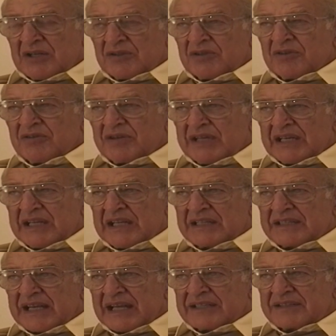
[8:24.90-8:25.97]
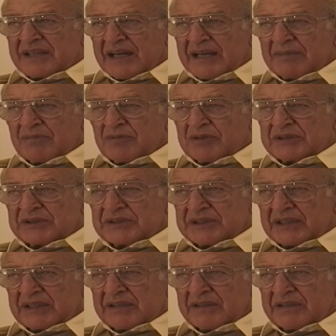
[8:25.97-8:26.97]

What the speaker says: New Guinea at that time was